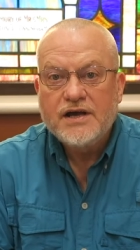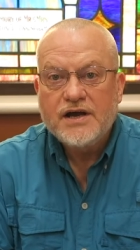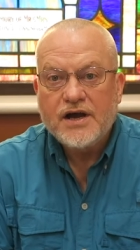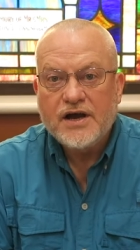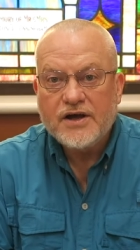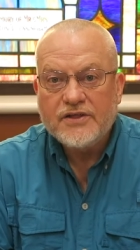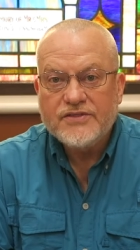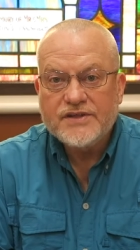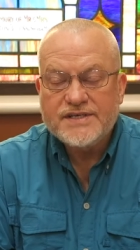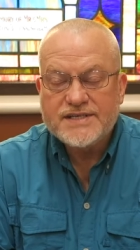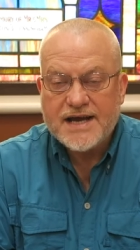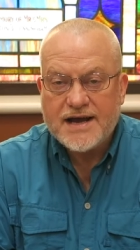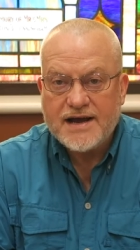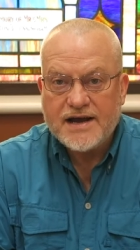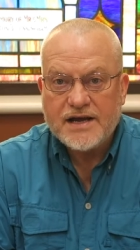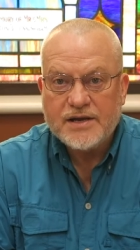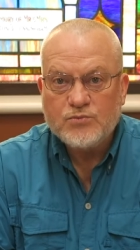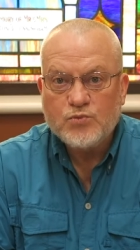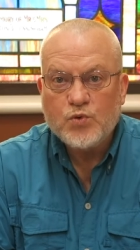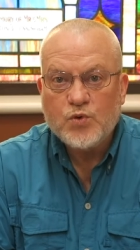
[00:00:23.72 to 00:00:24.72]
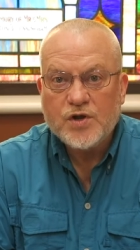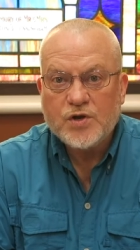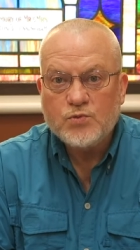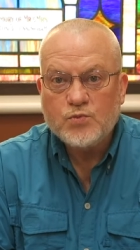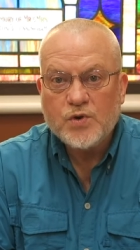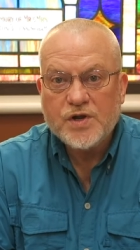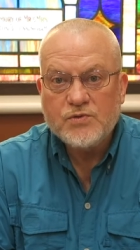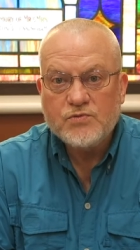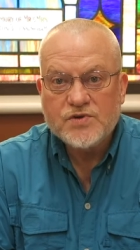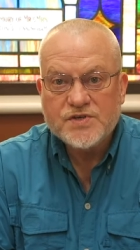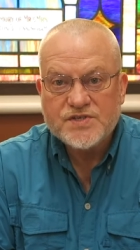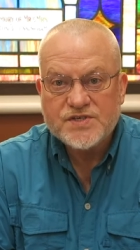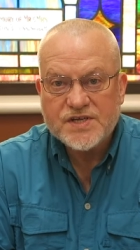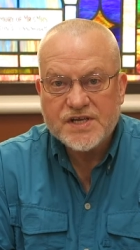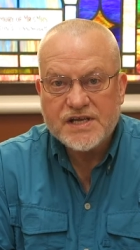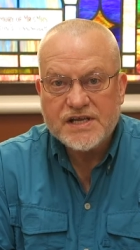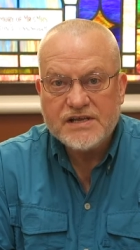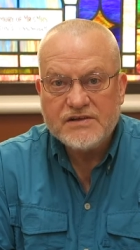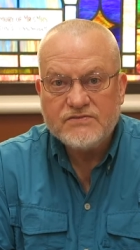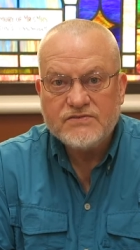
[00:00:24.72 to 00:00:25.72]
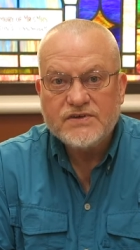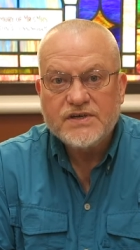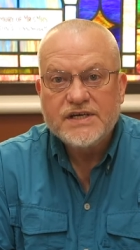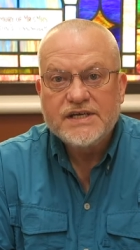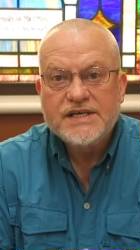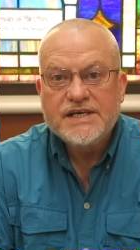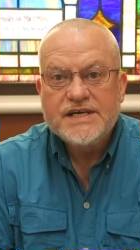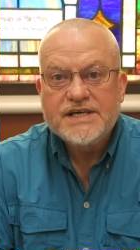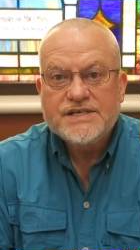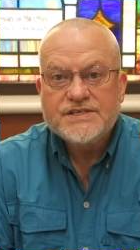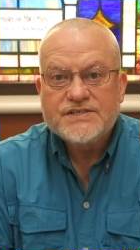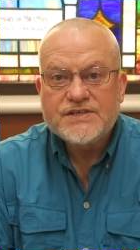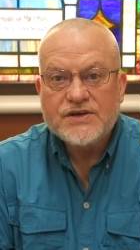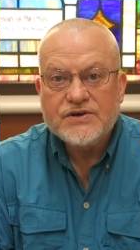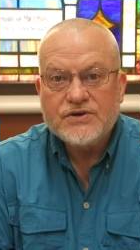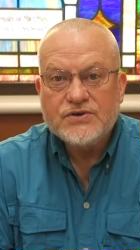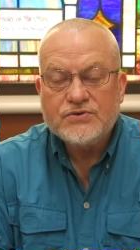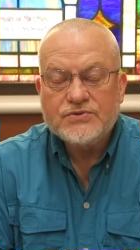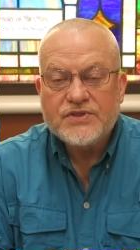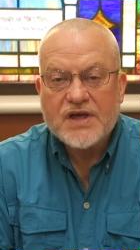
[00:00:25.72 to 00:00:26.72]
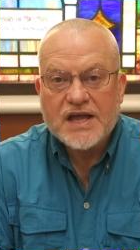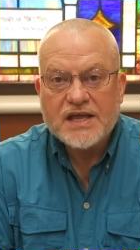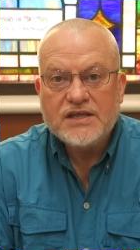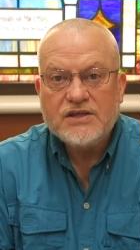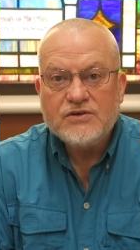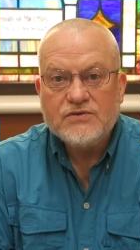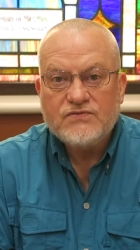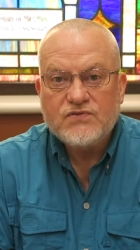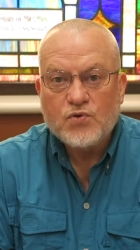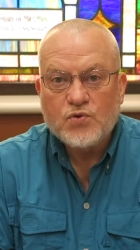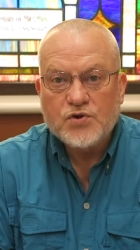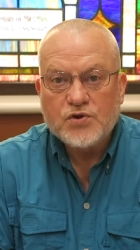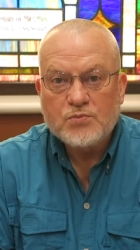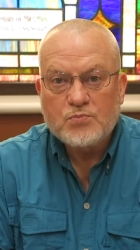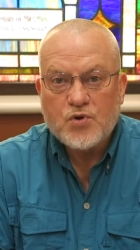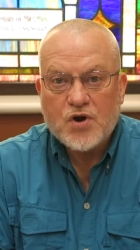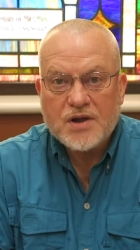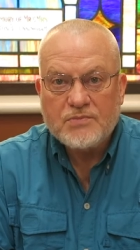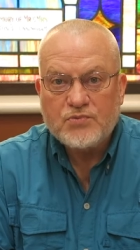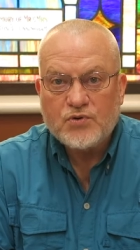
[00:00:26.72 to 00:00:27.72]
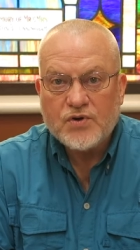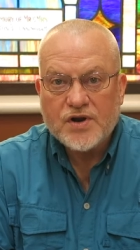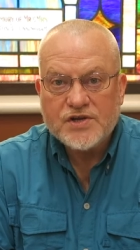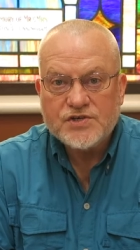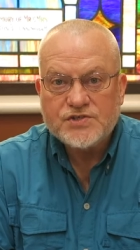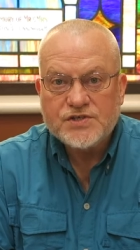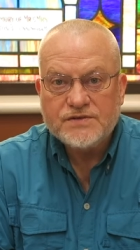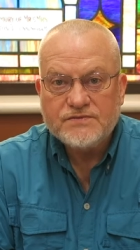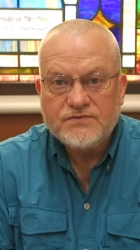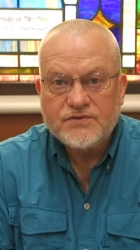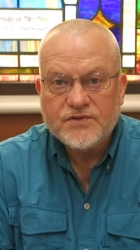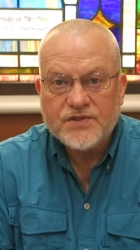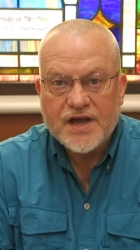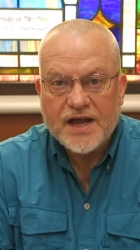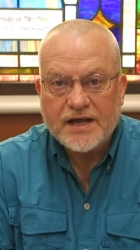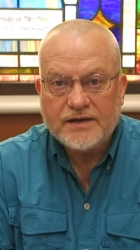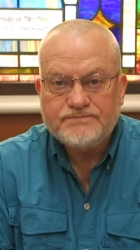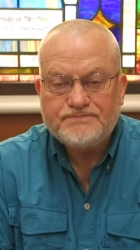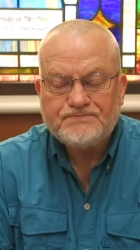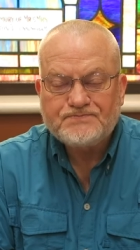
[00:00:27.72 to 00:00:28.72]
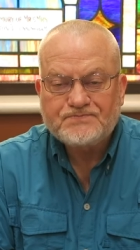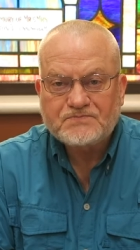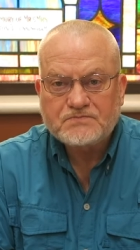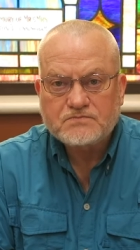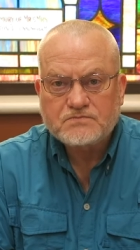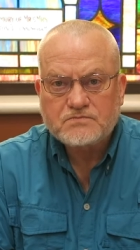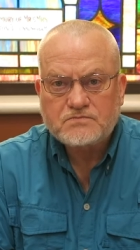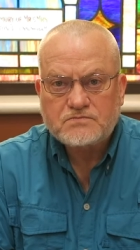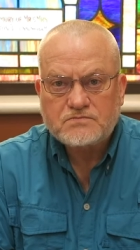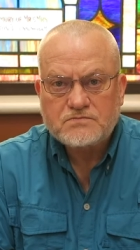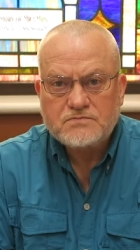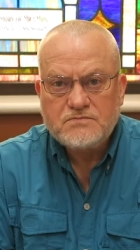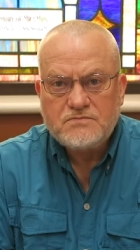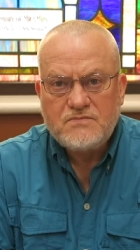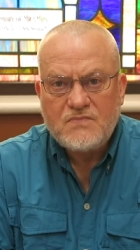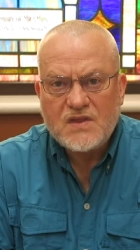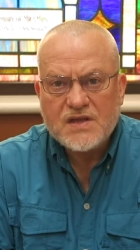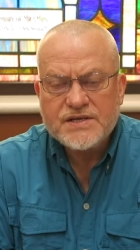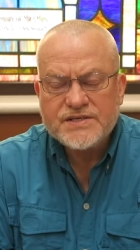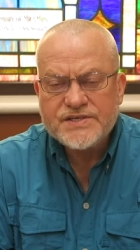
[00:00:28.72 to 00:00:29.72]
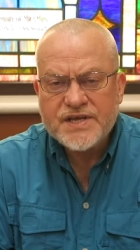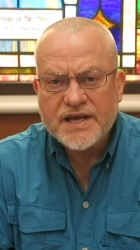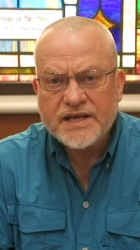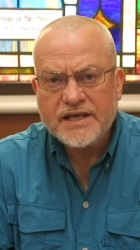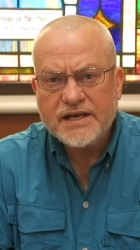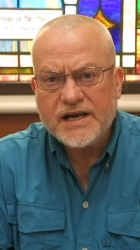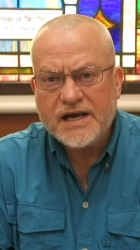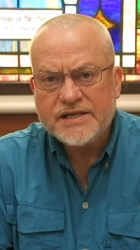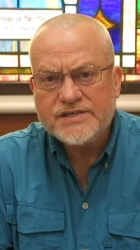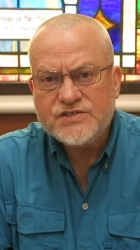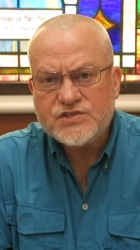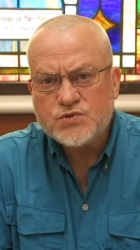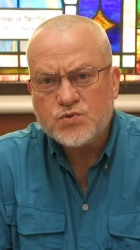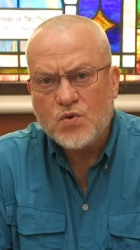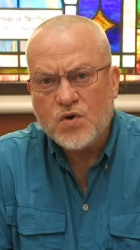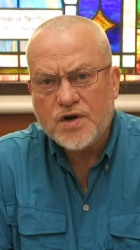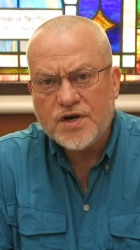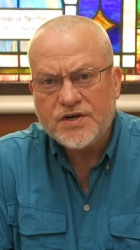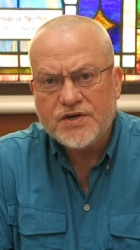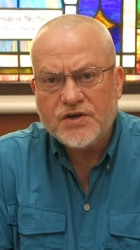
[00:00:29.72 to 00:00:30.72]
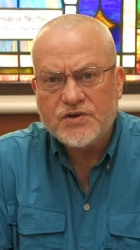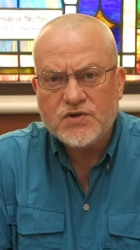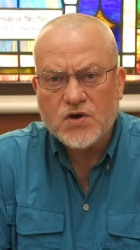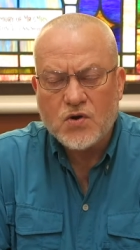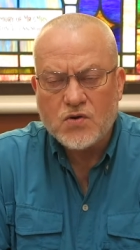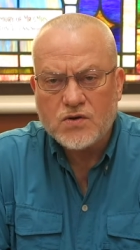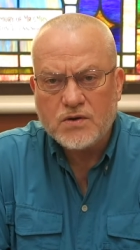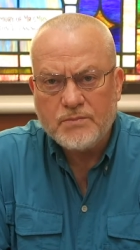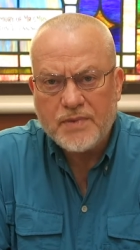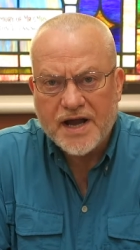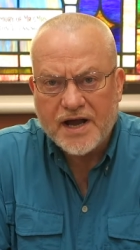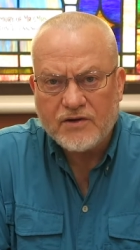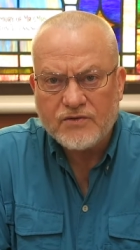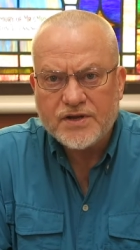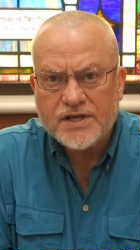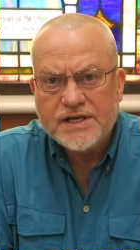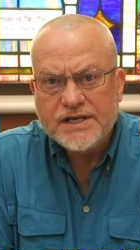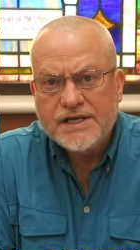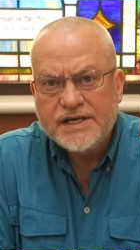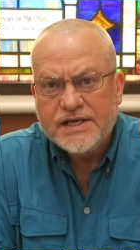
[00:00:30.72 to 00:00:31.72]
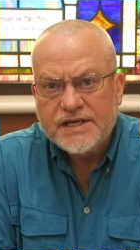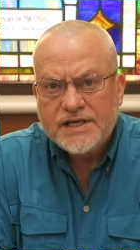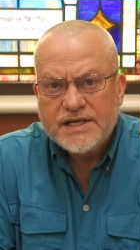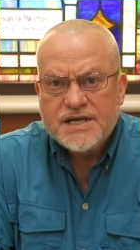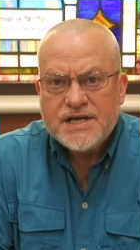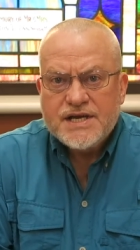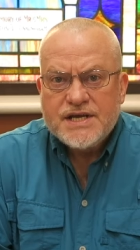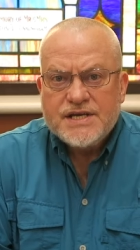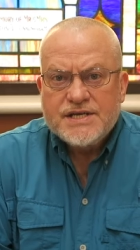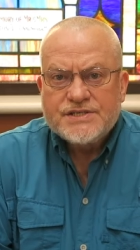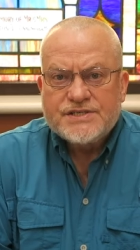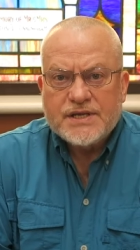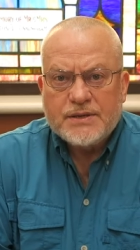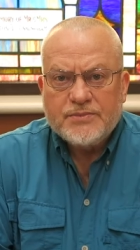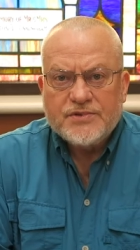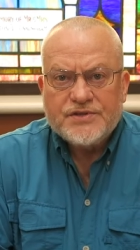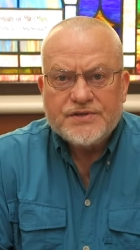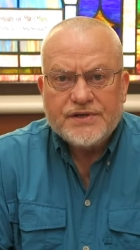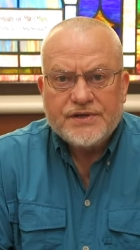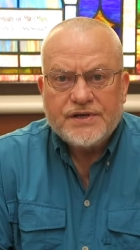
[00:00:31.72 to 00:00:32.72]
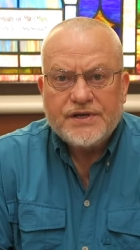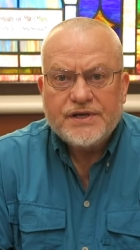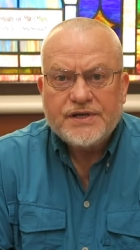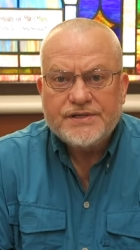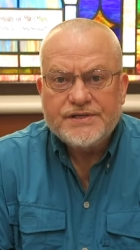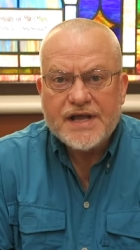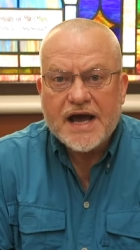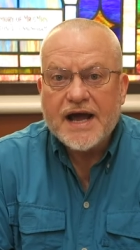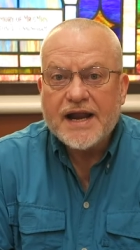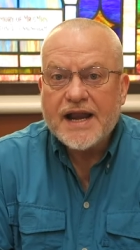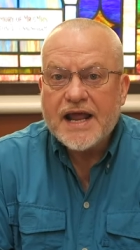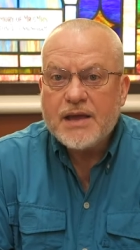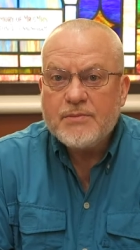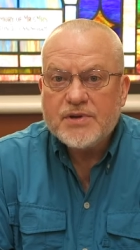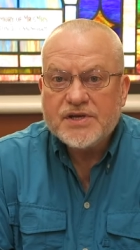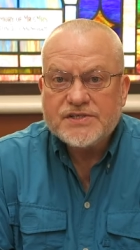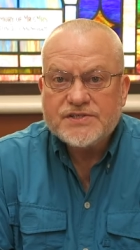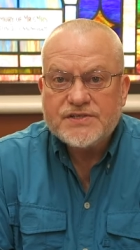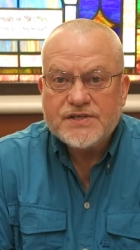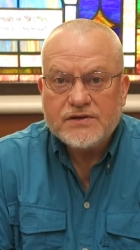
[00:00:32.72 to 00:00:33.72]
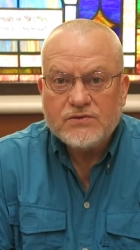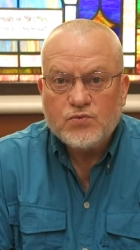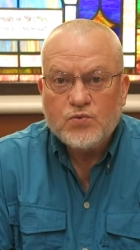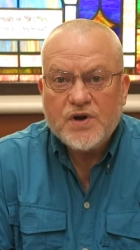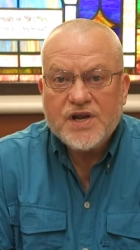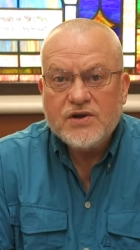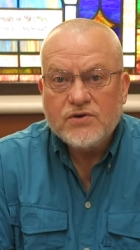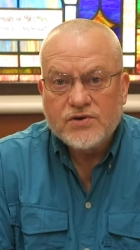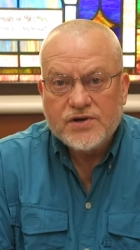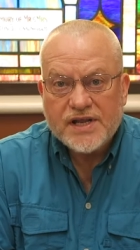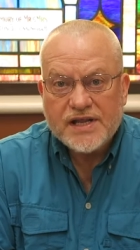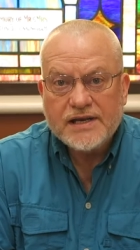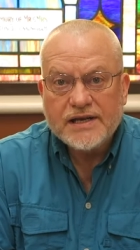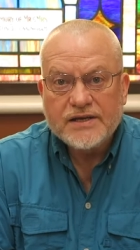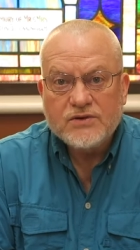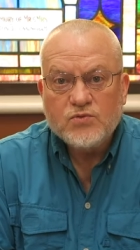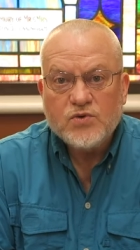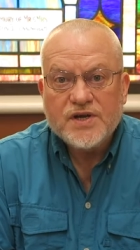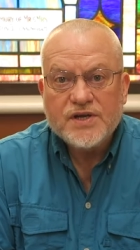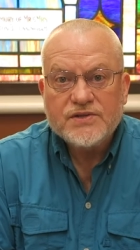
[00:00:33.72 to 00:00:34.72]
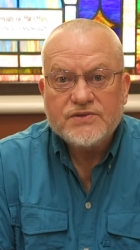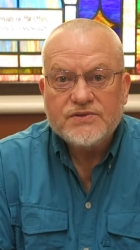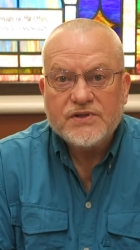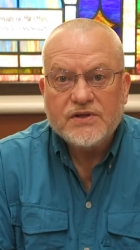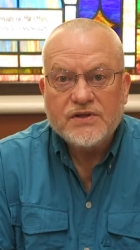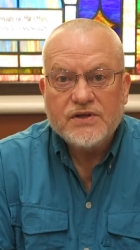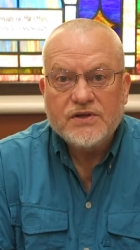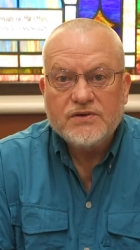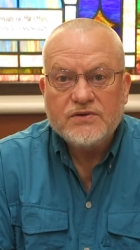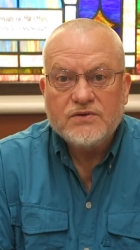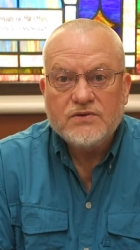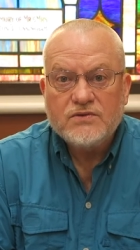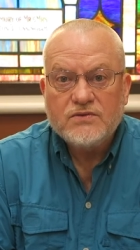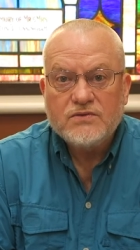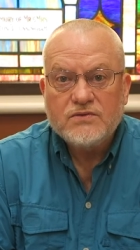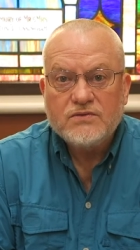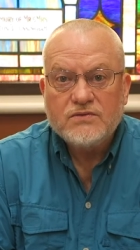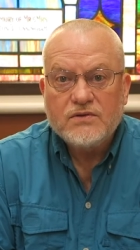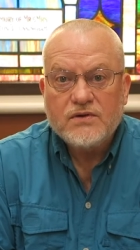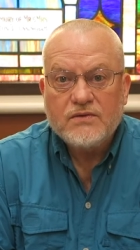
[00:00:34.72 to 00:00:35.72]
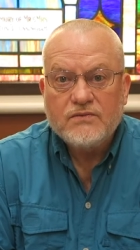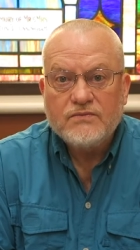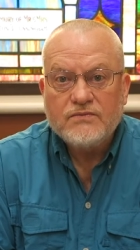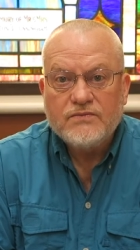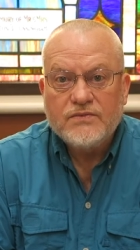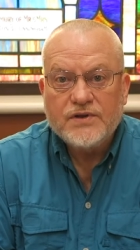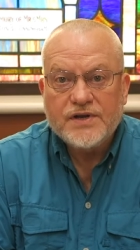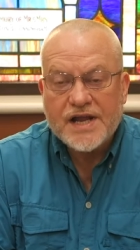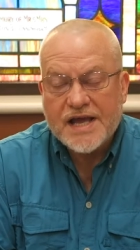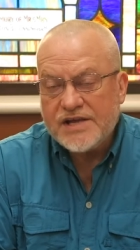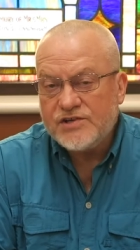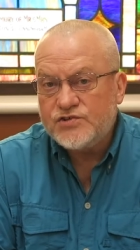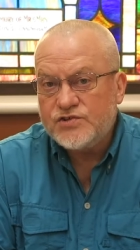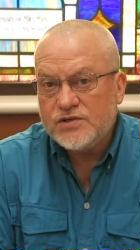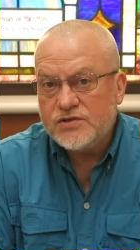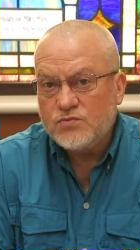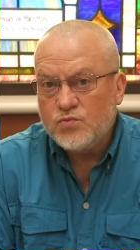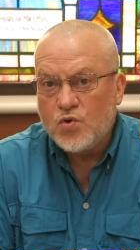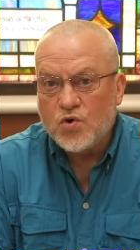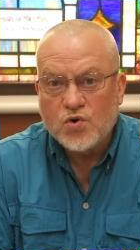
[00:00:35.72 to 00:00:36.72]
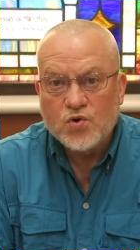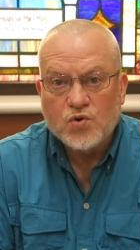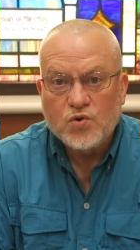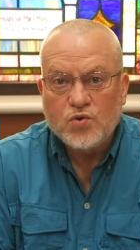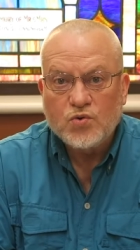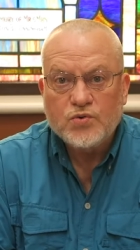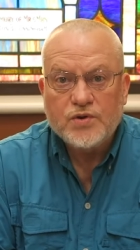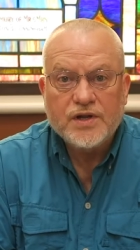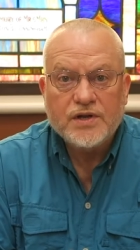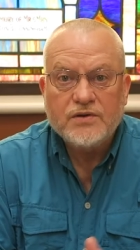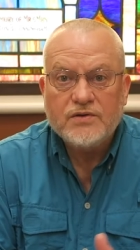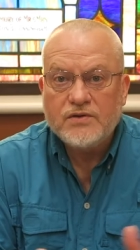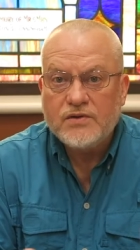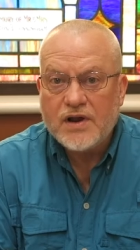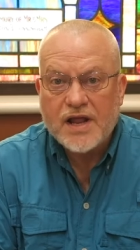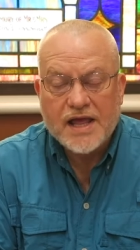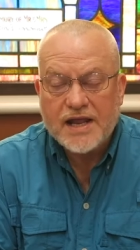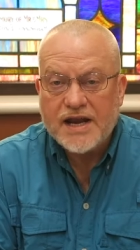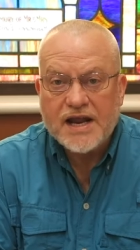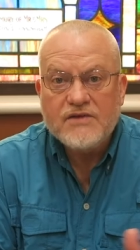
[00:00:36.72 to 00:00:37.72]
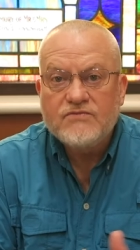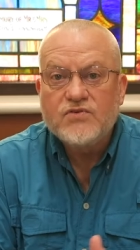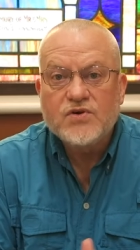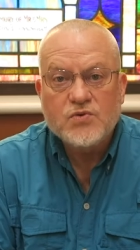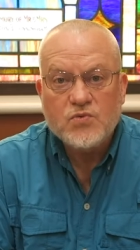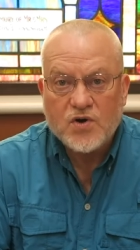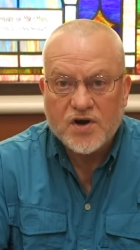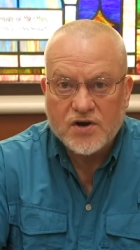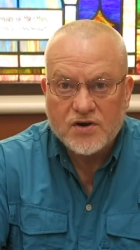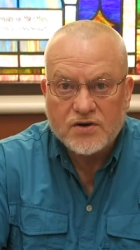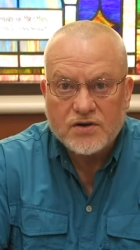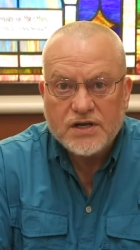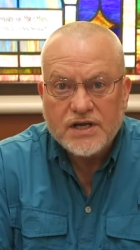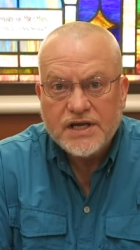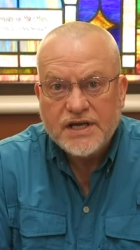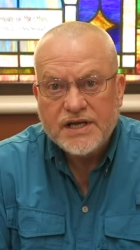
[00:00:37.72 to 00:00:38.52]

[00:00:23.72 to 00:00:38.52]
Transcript: the time when we receive. So thank you for your preparation for that. Second, I just wanted to talk about some of the dynamics that we are dealing with in the nation, world, and everywhere.